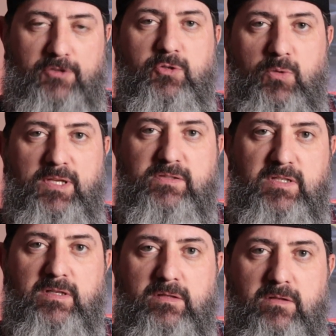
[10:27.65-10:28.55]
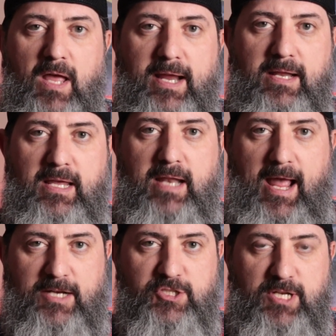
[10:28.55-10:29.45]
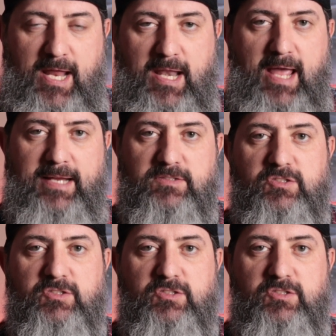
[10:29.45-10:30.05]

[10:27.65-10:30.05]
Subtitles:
to really see this light in action at night.